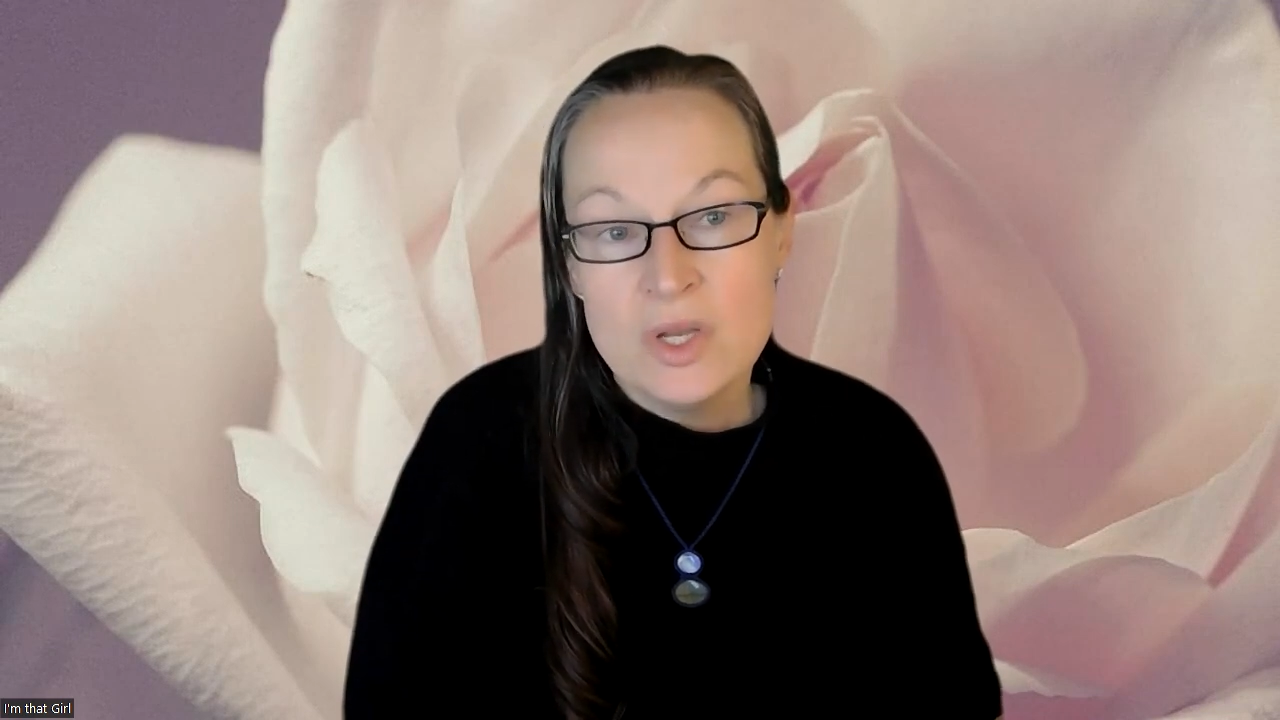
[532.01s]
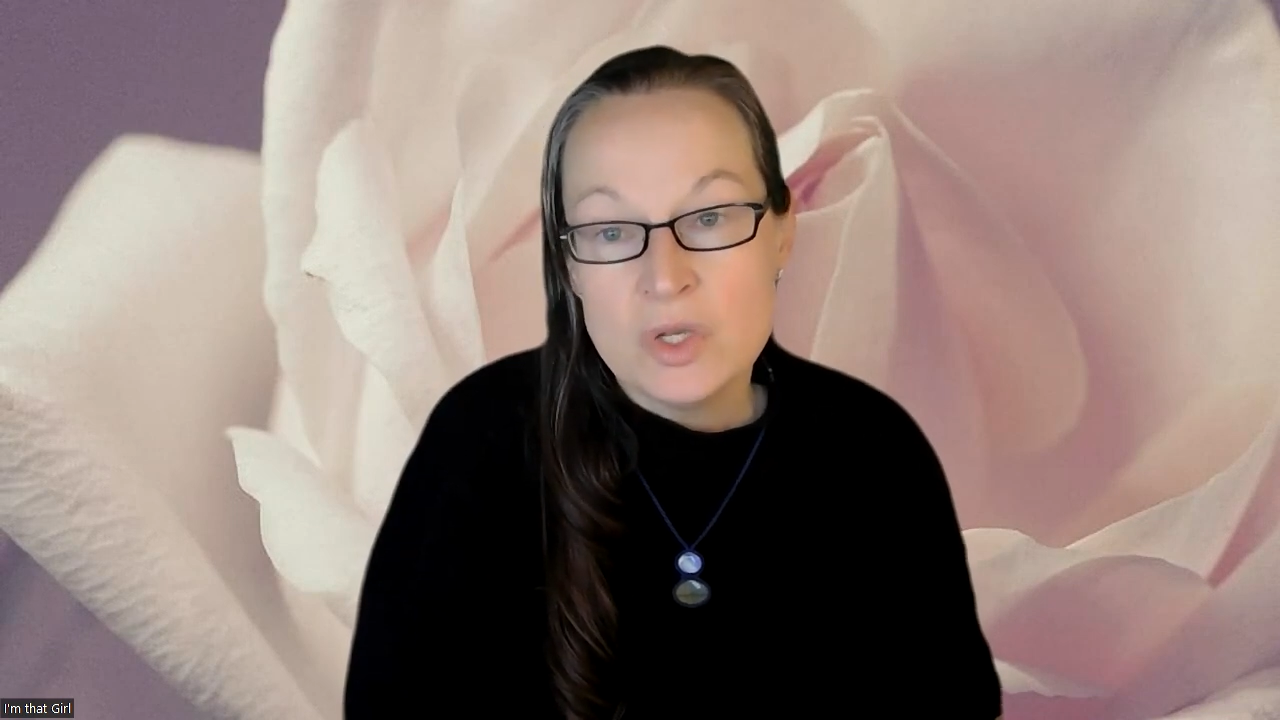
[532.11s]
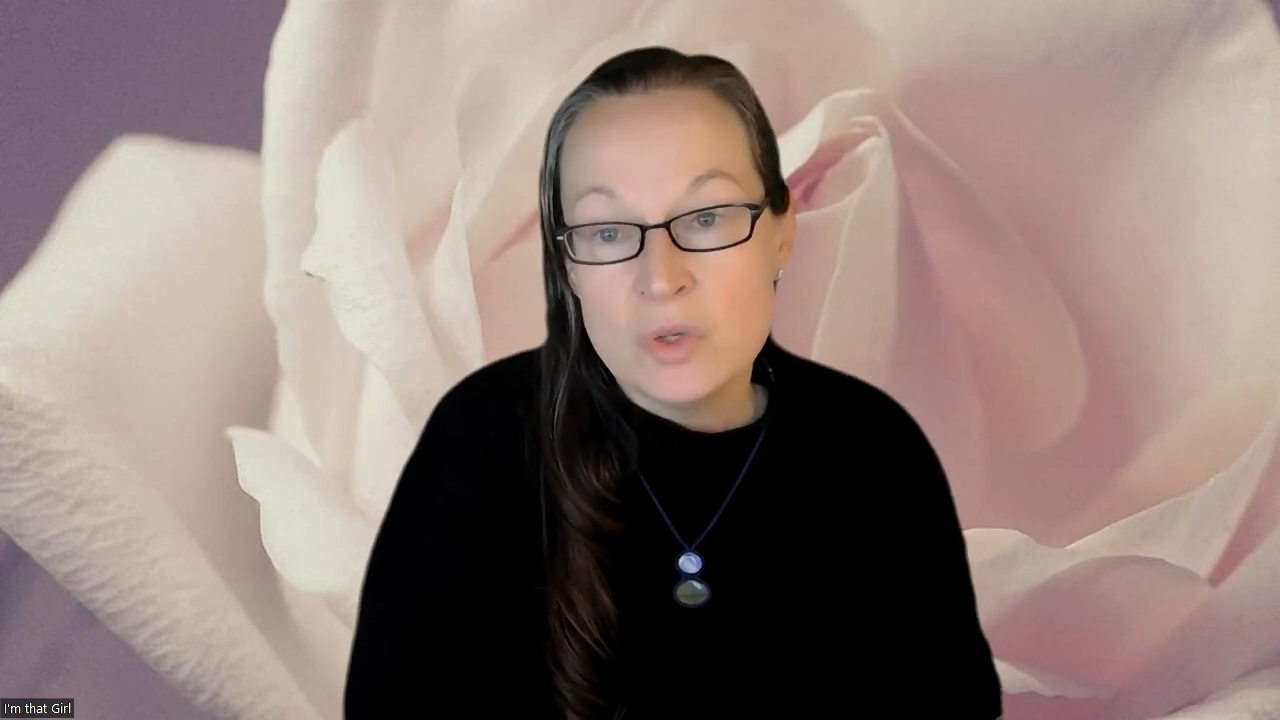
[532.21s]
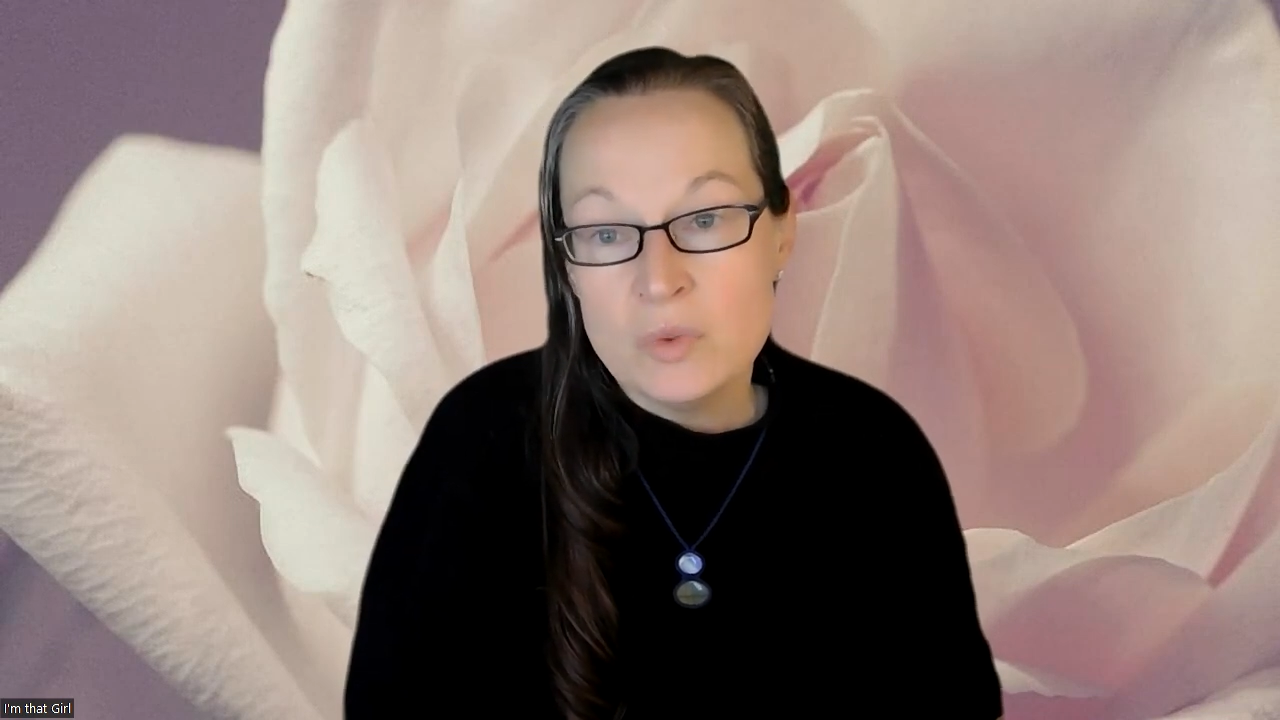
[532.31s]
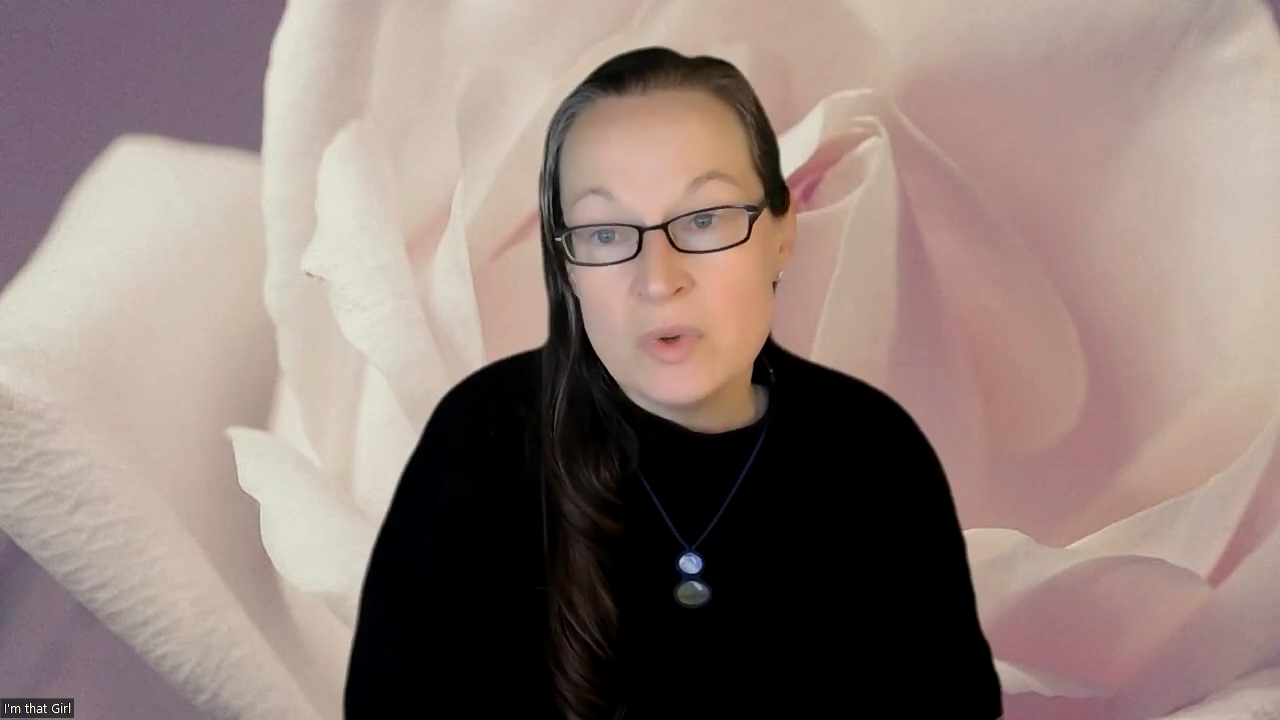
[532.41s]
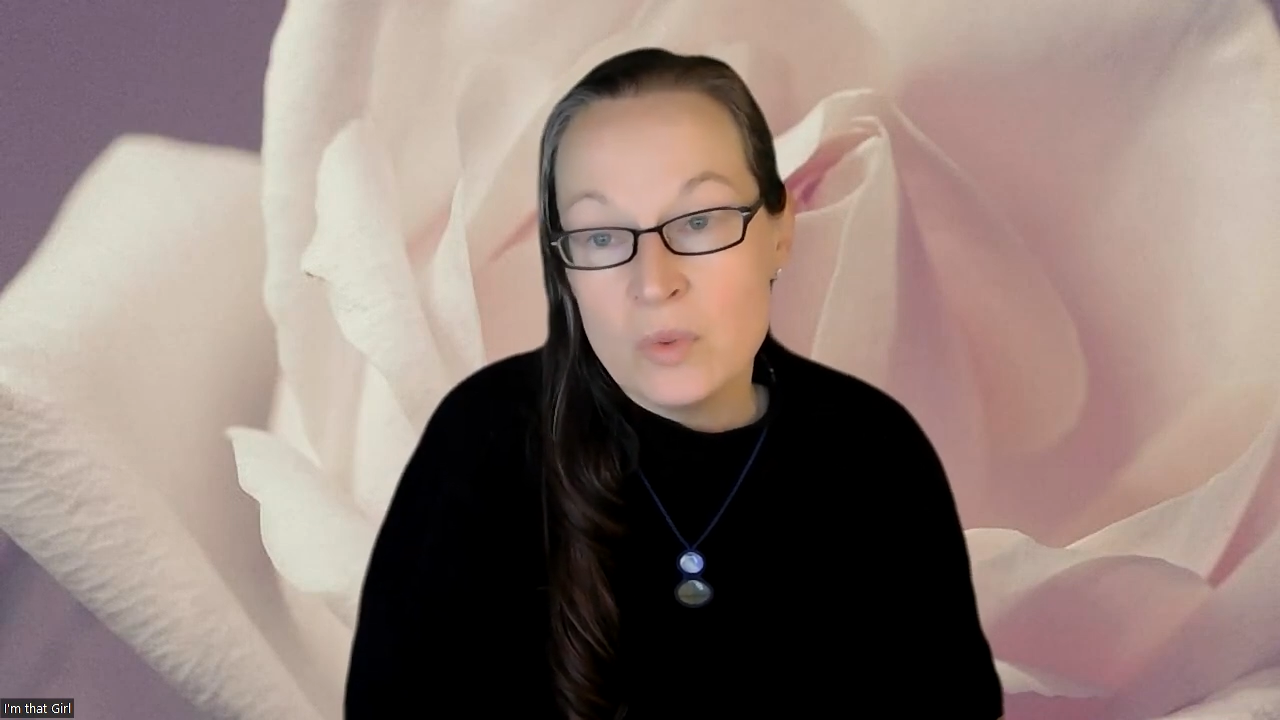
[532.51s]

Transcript: You